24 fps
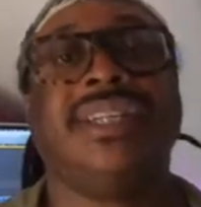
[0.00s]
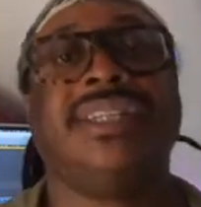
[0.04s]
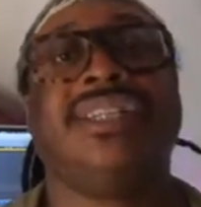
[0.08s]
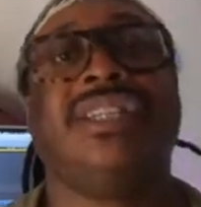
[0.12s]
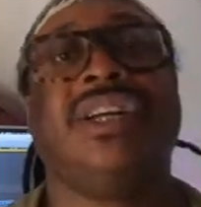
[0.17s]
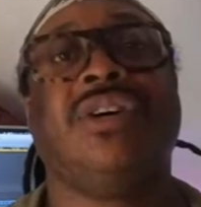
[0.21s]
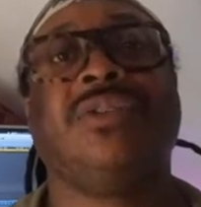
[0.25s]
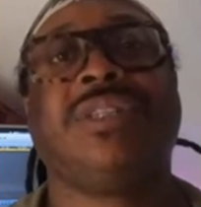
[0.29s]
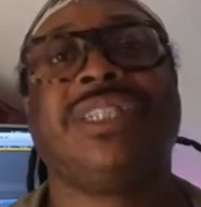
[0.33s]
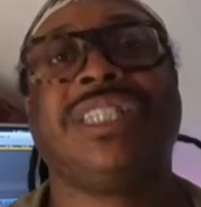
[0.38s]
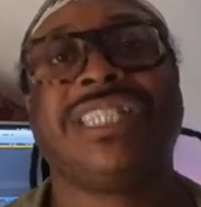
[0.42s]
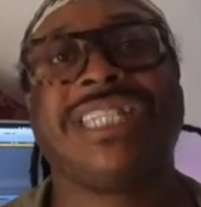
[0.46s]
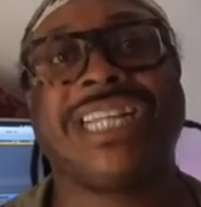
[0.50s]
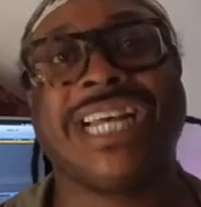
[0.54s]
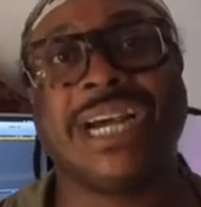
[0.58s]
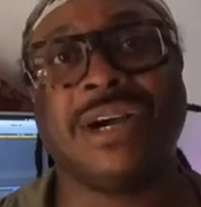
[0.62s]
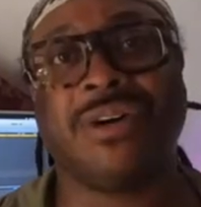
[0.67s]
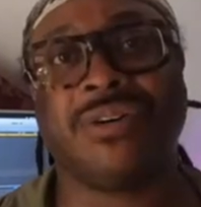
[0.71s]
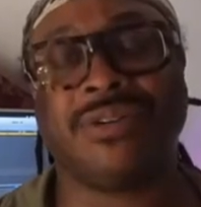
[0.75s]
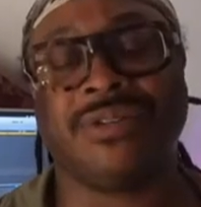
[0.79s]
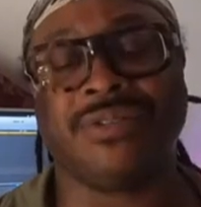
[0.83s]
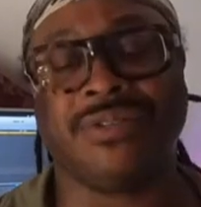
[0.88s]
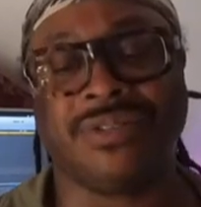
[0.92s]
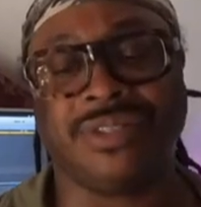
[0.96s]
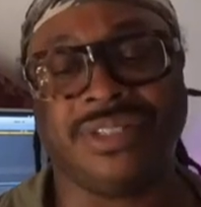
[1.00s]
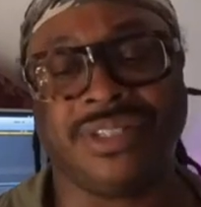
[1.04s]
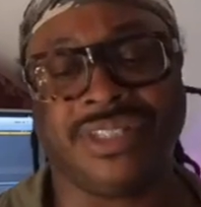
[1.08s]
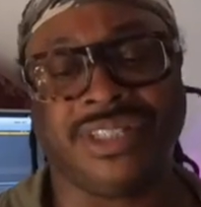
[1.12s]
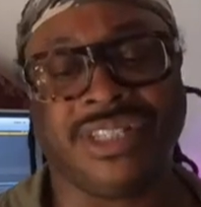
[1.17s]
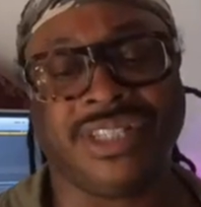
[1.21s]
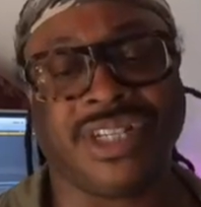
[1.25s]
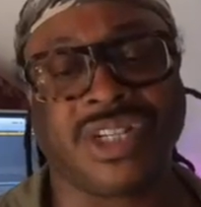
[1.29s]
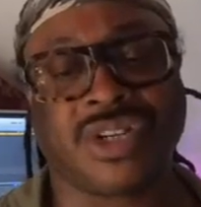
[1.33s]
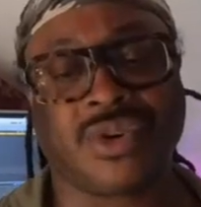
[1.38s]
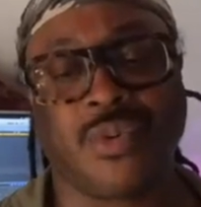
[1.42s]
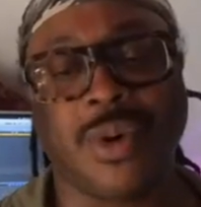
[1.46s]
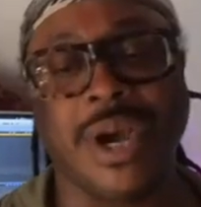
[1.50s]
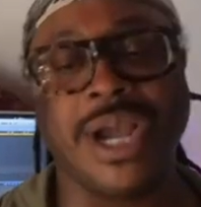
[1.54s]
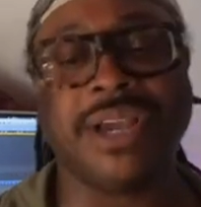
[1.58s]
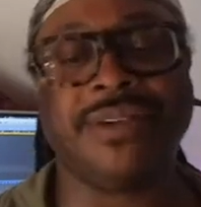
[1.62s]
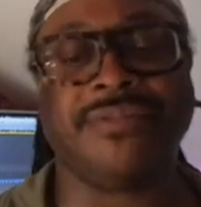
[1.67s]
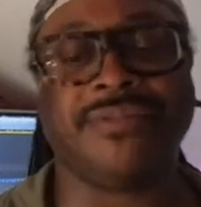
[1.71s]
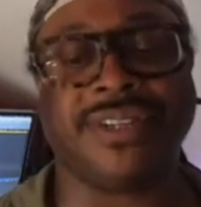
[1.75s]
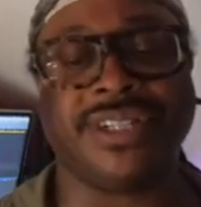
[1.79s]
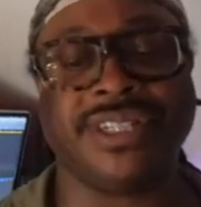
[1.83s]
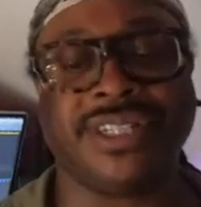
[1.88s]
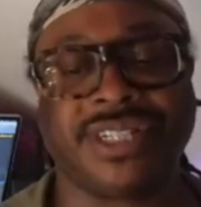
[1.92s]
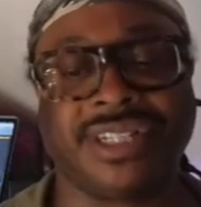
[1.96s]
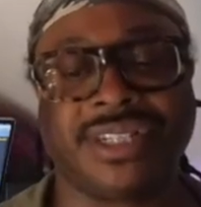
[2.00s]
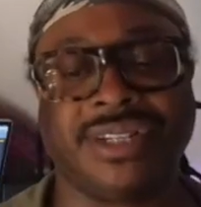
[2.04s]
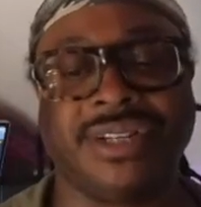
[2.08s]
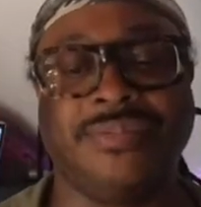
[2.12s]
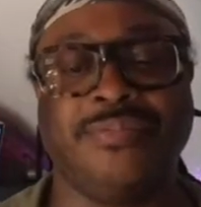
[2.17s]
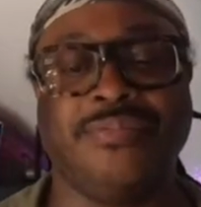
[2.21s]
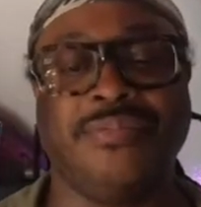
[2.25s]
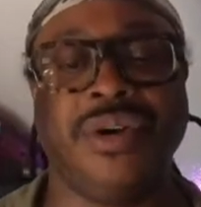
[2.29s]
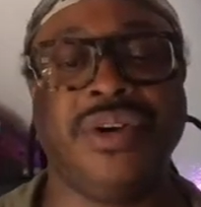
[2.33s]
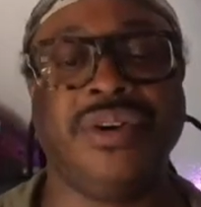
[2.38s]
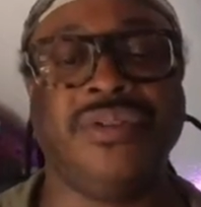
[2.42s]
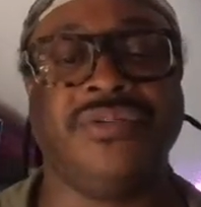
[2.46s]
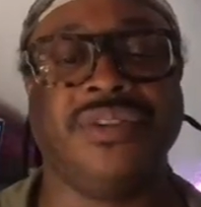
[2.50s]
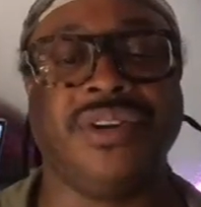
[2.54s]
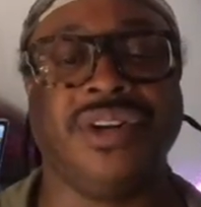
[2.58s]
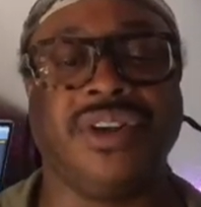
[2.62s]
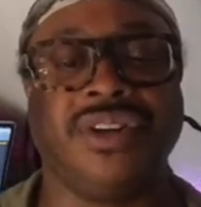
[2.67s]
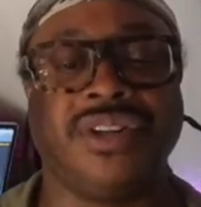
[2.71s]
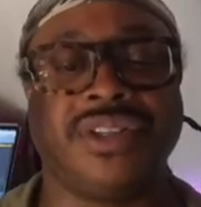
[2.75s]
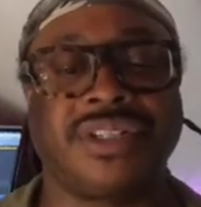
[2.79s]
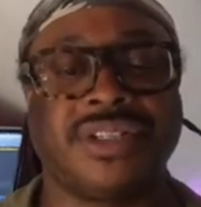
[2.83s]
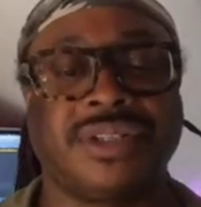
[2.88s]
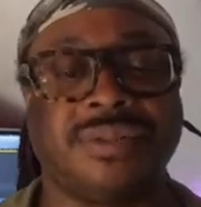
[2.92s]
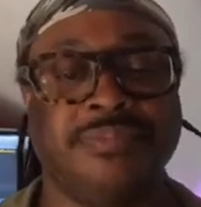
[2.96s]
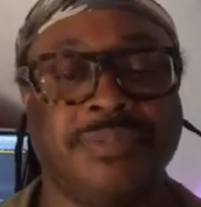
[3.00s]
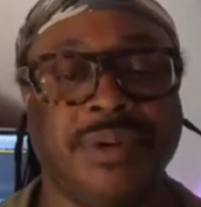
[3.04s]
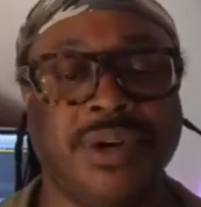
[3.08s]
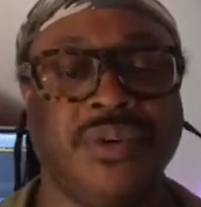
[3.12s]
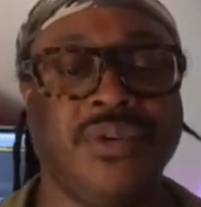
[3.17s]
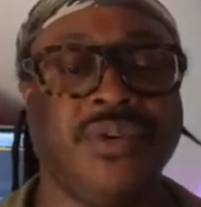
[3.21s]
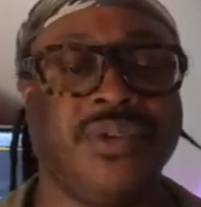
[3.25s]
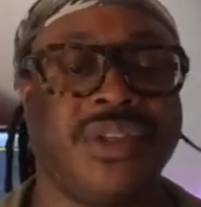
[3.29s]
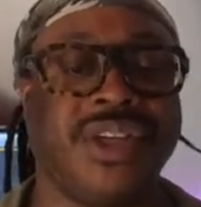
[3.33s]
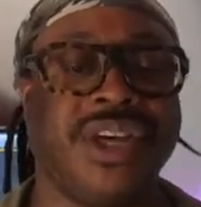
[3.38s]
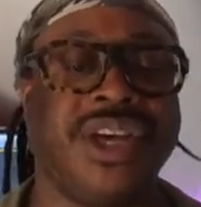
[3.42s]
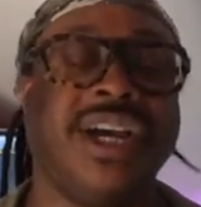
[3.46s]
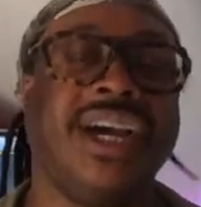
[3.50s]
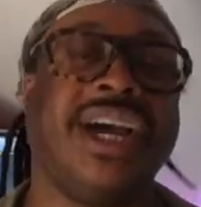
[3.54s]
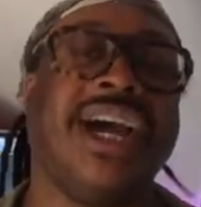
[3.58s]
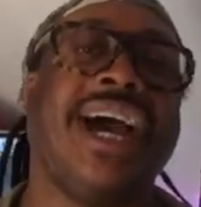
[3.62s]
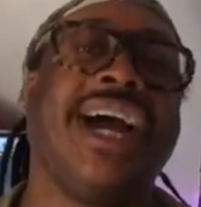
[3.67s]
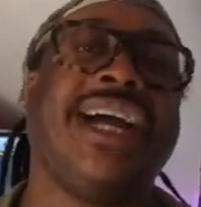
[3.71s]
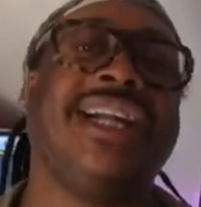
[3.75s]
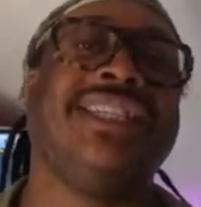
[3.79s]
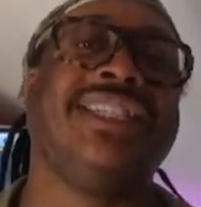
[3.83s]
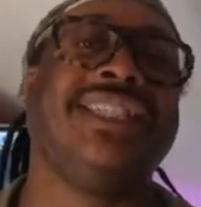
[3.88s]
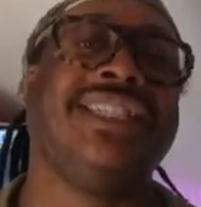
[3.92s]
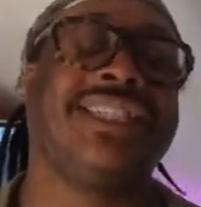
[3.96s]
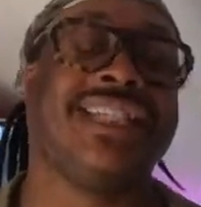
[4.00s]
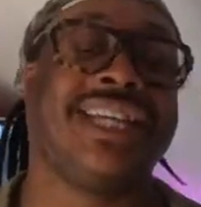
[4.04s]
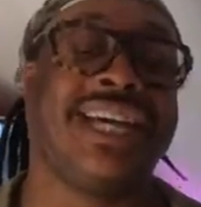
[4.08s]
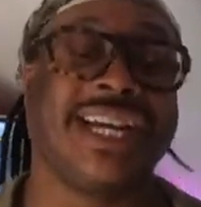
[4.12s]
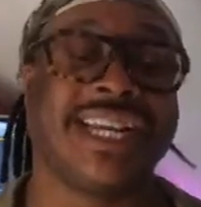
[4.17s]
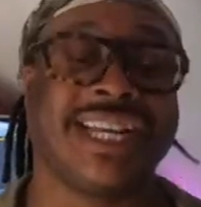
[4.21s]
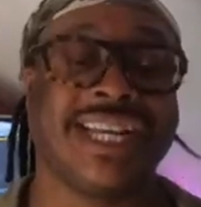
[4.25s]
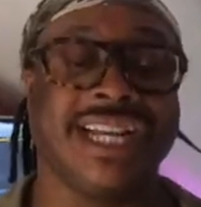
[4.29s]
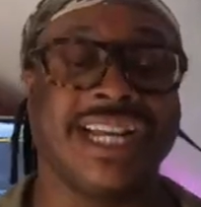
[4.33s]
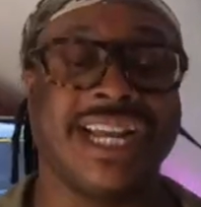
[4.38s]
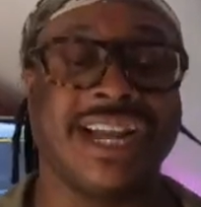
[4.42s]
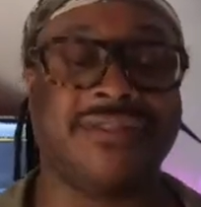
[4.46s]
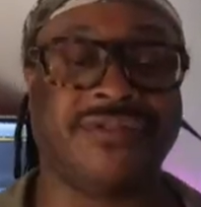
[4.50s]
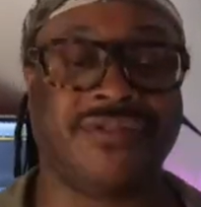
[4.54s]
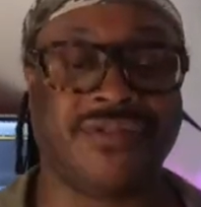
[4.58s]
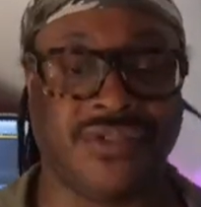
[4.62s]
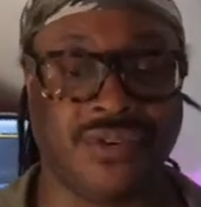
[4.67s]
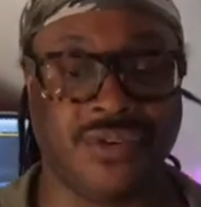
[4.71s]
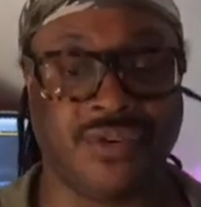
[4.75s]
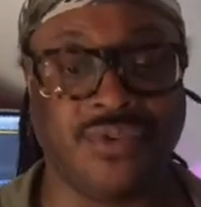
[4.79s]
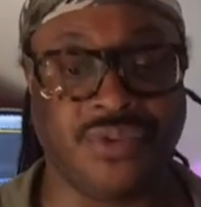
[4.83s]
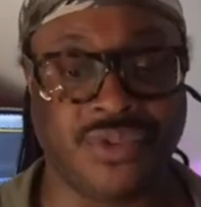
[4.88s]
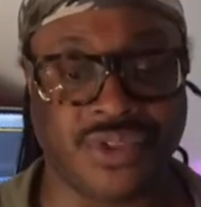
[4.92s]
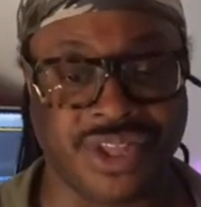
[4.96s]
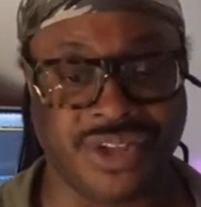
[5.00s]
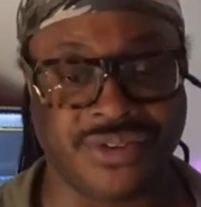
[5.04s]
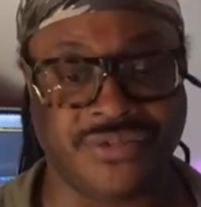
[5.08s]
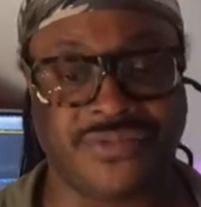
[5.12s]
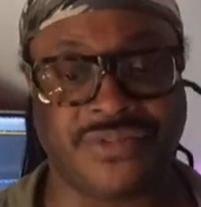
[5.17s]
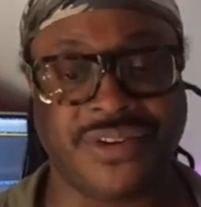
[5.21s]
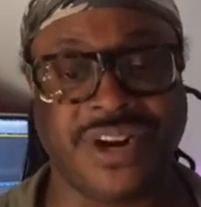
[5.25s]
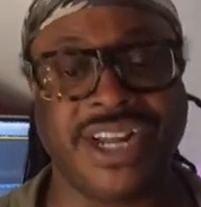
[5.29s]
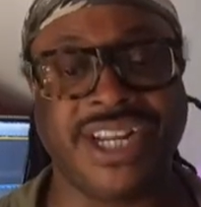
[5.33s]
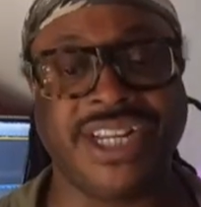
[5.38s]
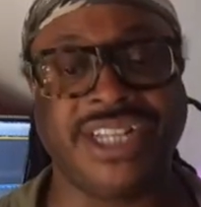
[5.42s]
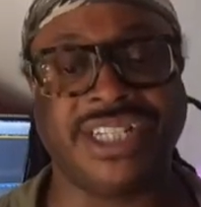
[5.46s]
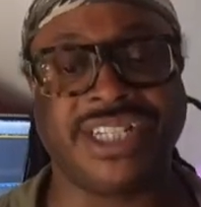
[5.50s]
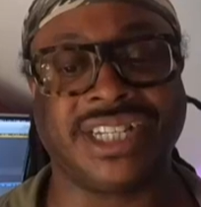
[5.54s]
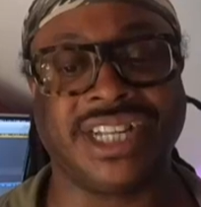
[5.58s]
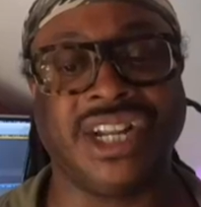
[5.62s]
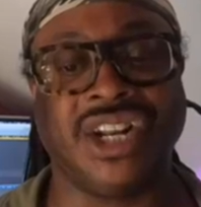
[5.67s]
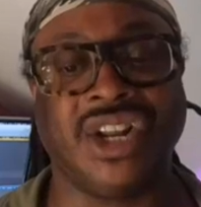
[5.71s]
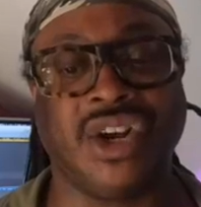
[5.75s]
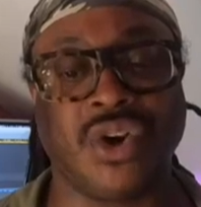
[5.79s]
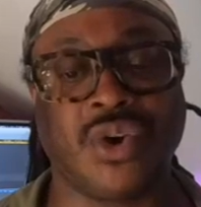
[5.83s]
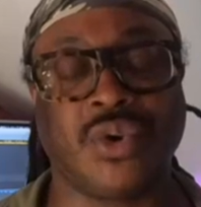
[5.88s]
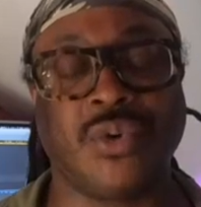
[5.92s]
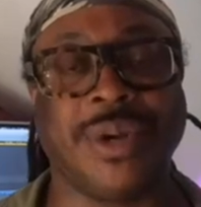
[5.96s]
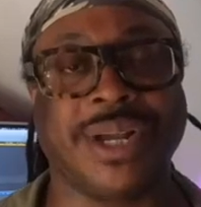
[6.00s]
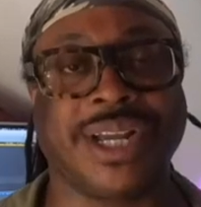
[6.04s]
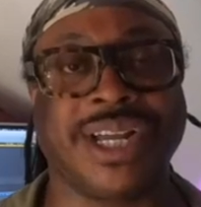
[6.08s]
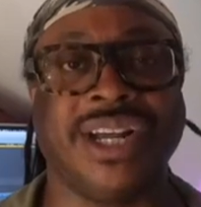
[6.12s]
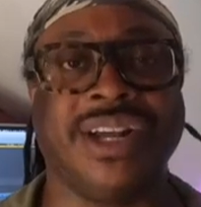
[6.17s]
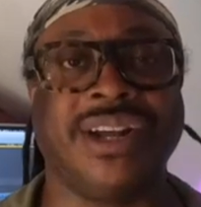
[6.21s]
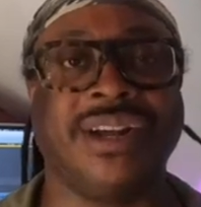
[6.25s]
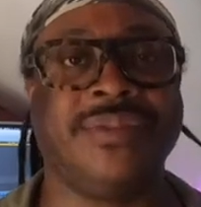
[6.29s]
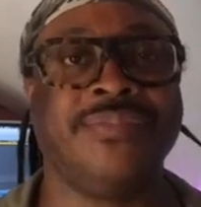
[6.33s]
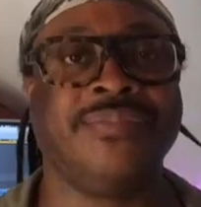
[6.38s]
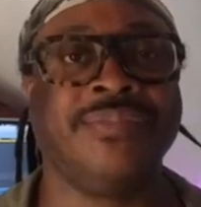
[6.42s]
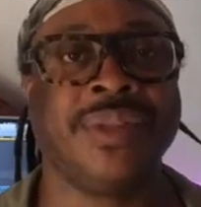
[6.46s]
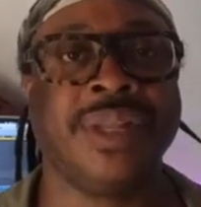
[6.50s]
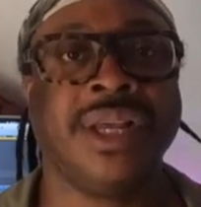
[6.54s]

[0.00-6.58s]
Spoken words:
Notice how the quavers move a lot smoother and I can get through the phrase a lot quicker.